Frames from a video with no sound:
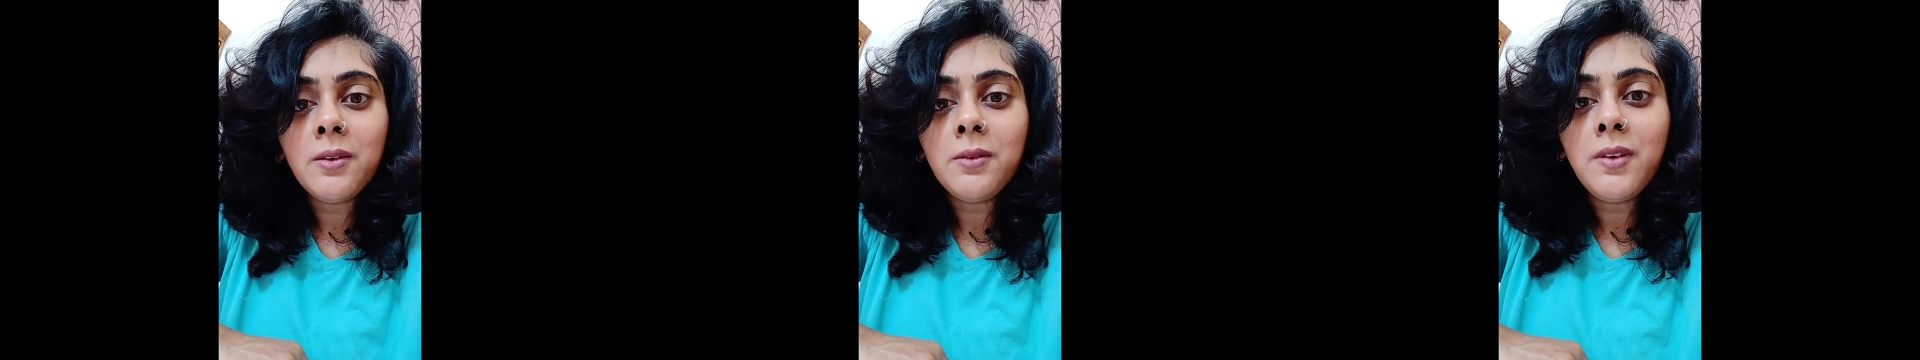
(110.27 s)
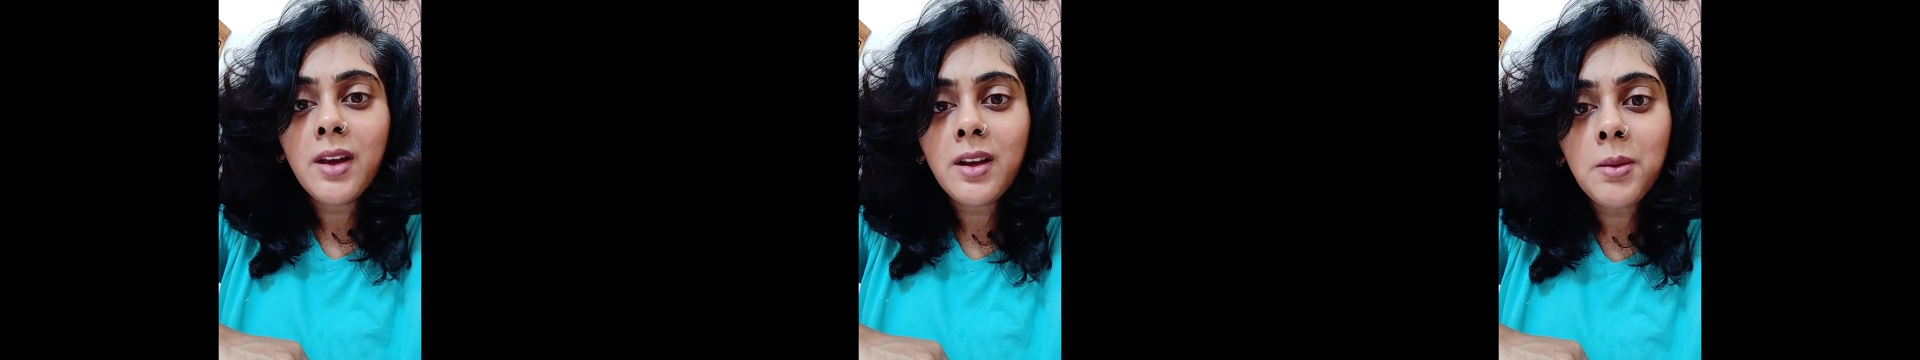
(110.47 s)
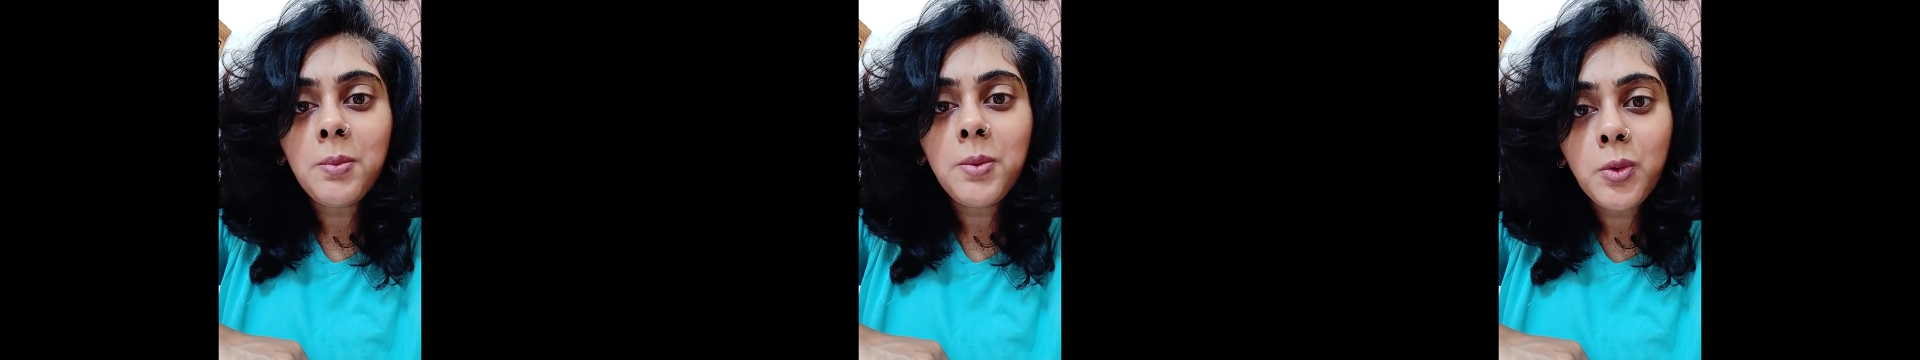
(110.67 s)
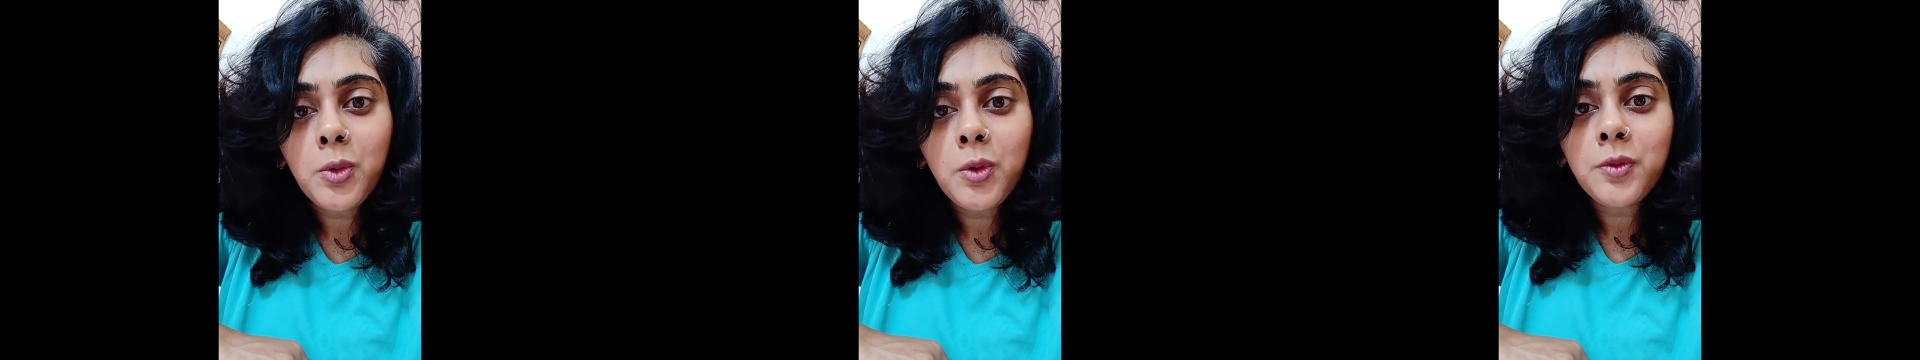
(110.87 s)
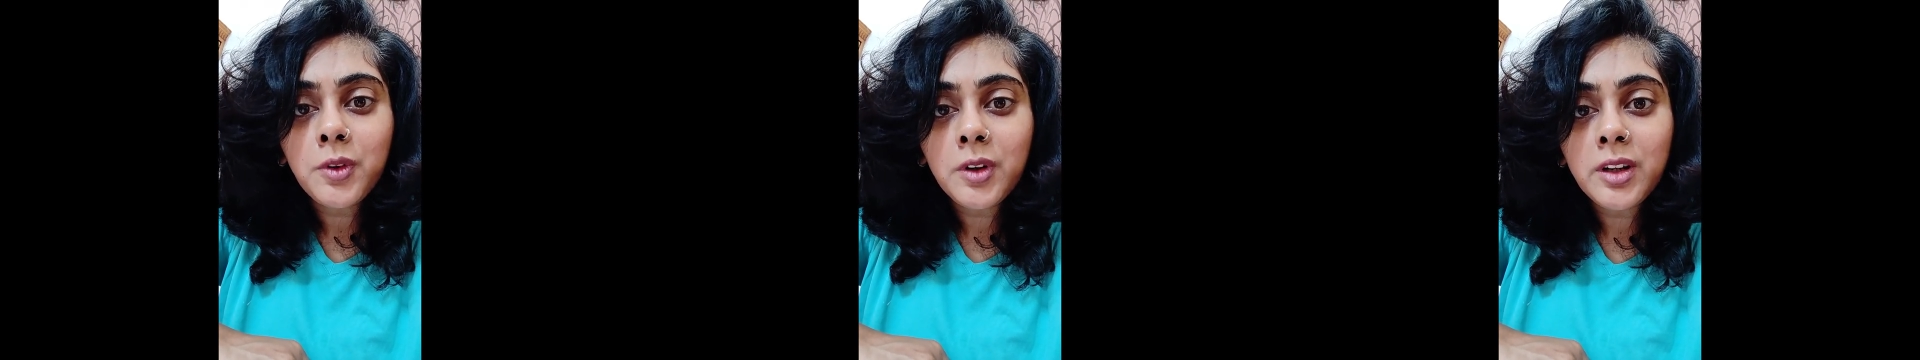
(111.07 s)
a very
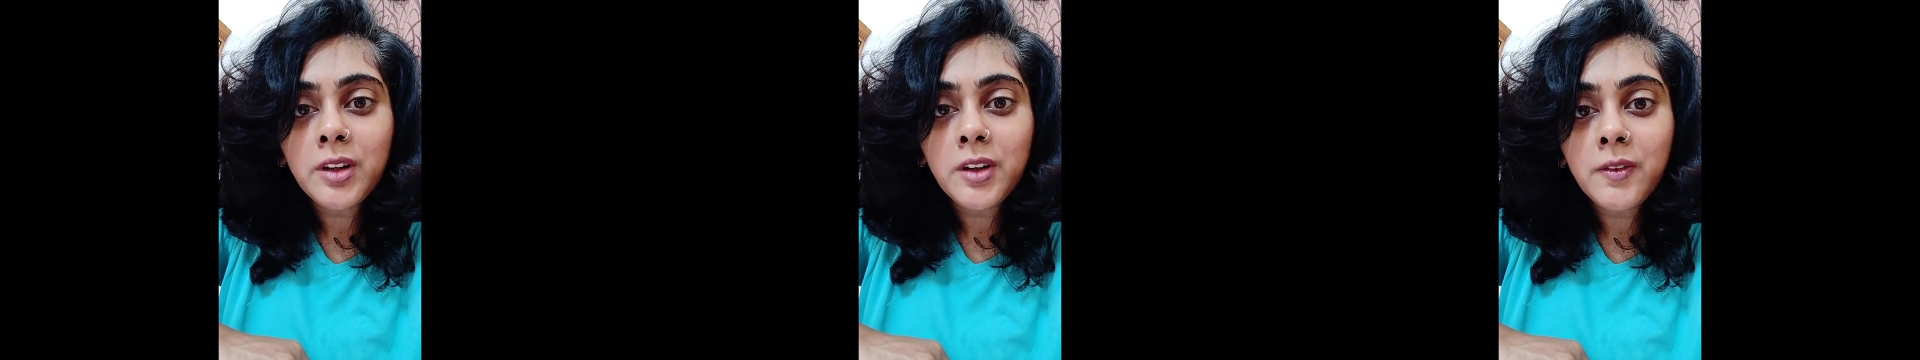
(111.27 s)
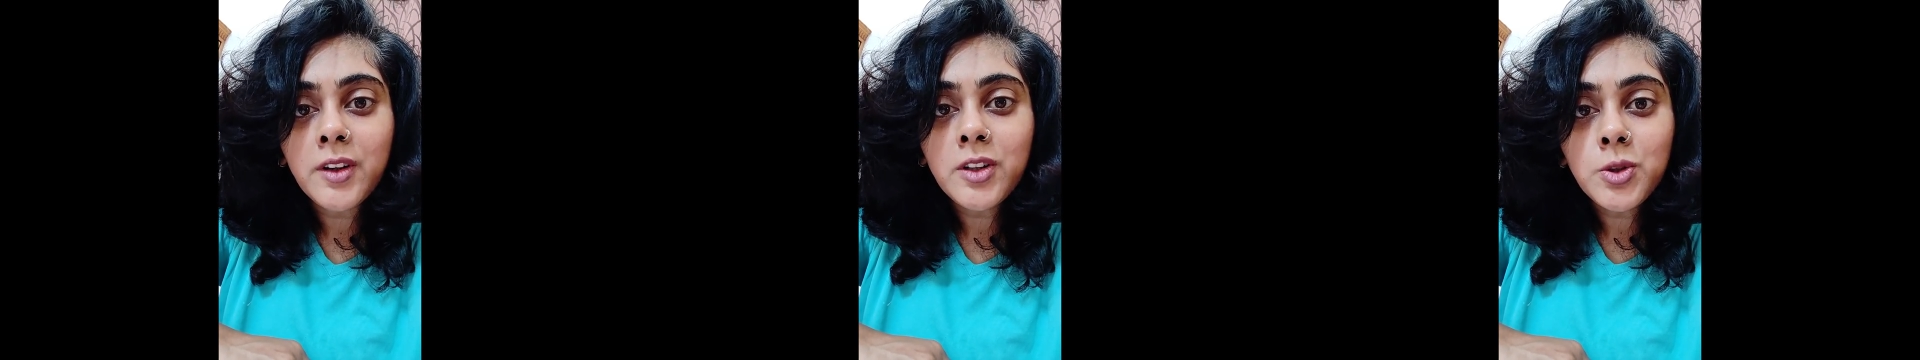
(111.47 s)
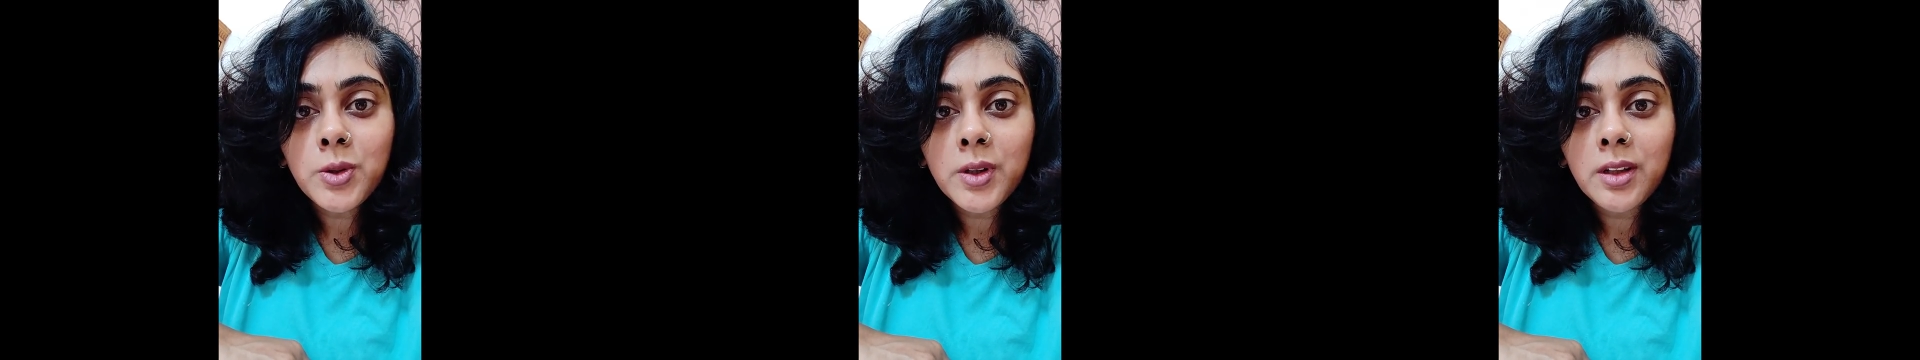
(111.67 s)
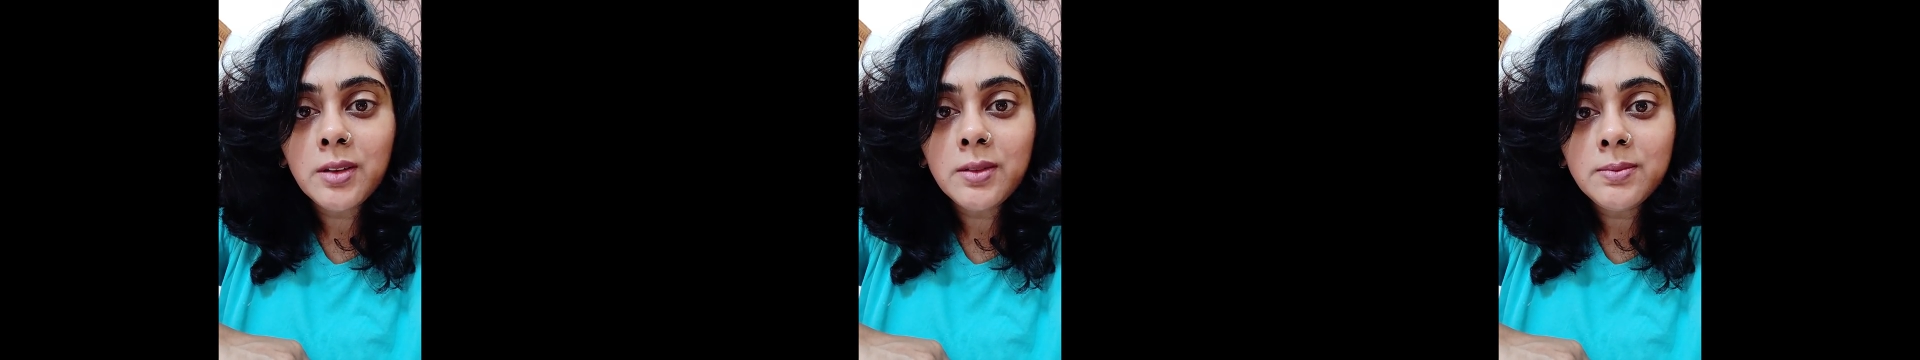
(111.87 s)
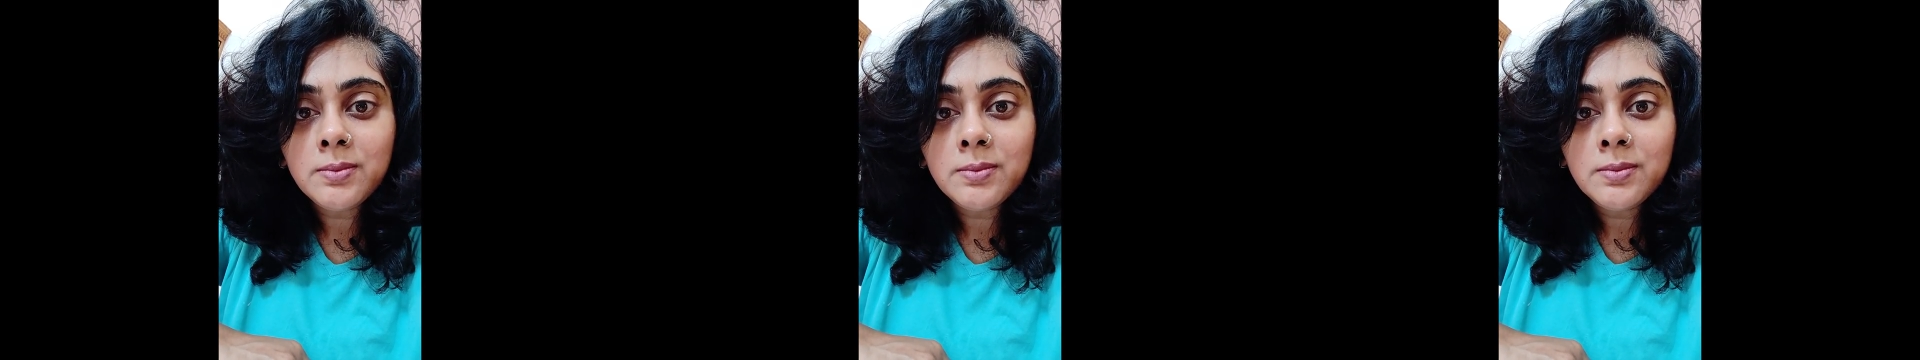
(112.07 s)
beautiful individual.